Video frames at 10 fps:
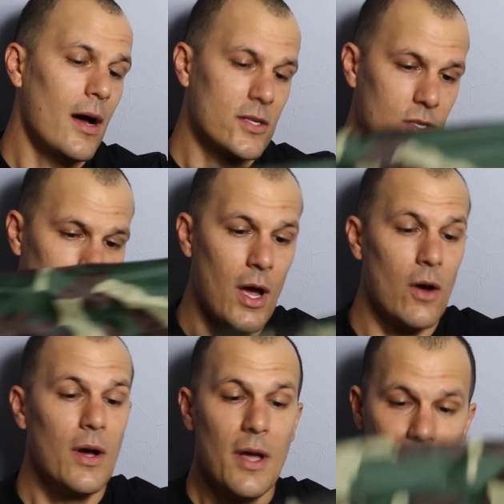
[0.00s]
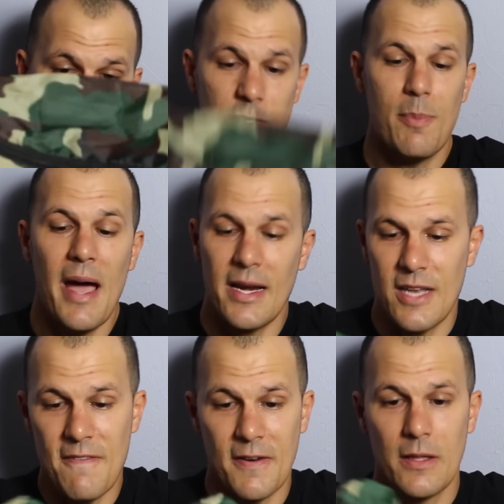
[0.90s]
So no, this bag
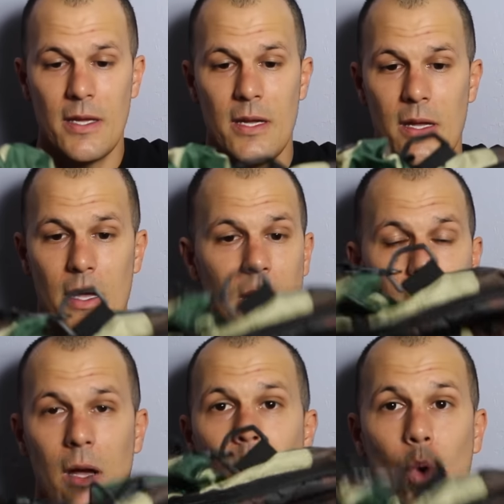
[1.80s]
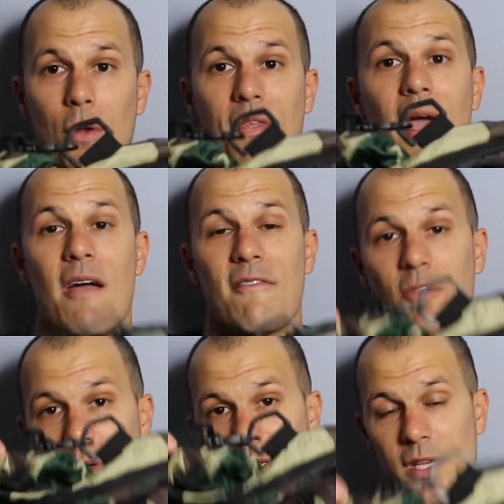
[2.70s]
definitely worth
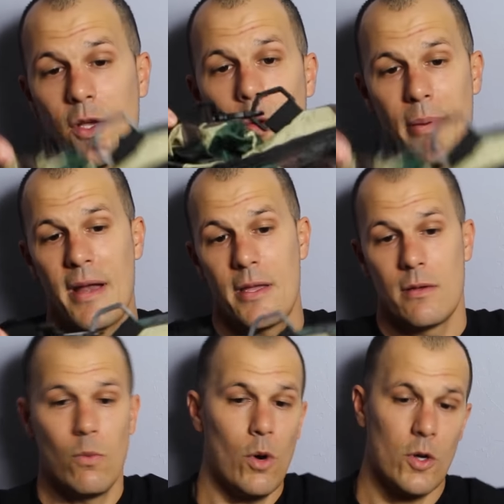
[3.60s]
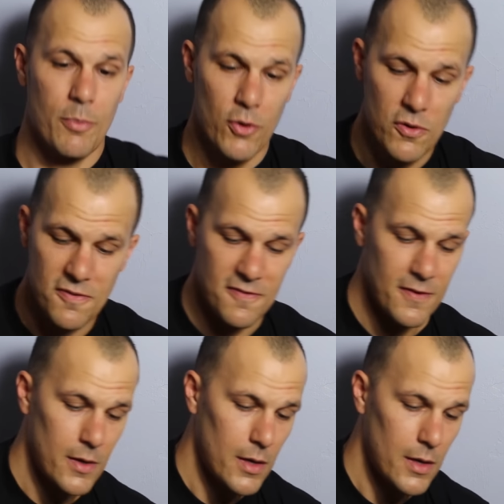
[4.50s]
every single penny. Waterproof.